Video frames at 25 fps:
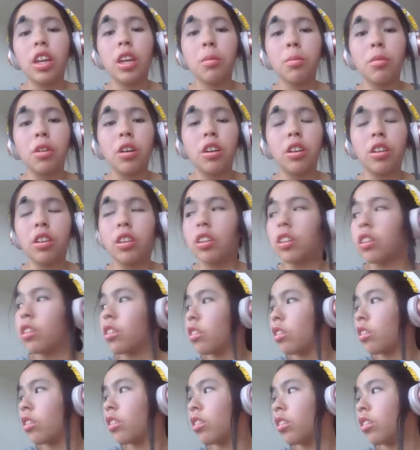on
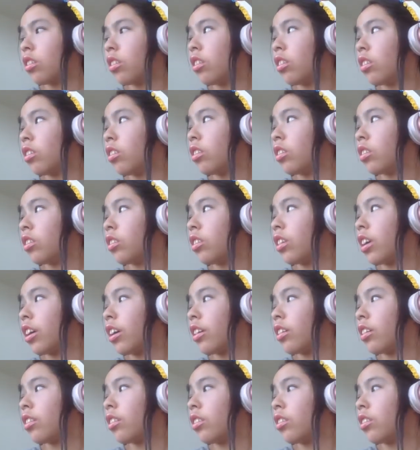
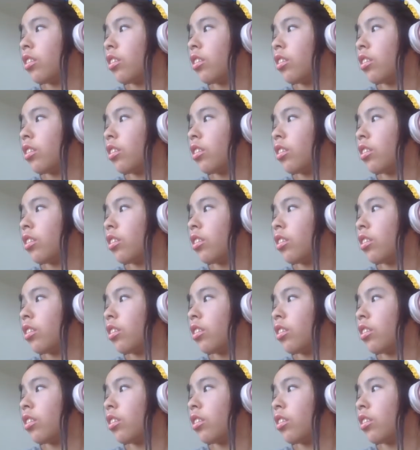that